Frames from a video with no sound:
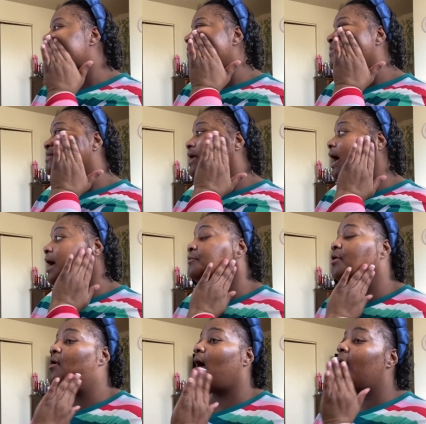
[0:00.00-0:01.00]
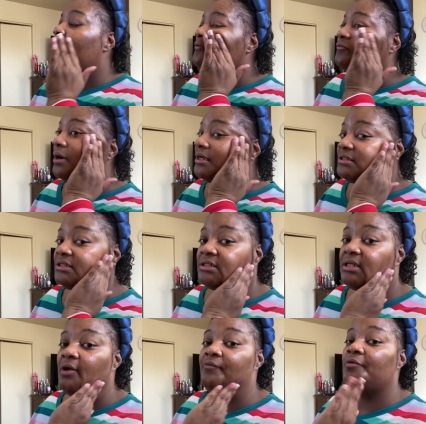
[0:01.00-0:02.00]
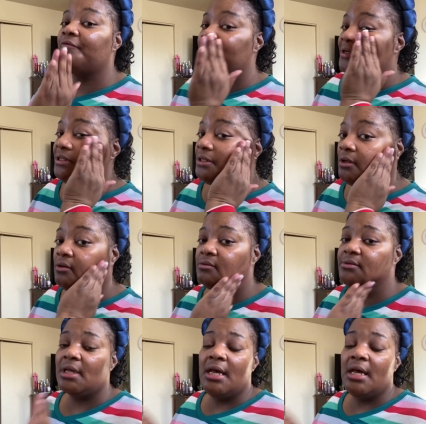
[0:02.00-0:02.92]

Cause I know I have watched several videos.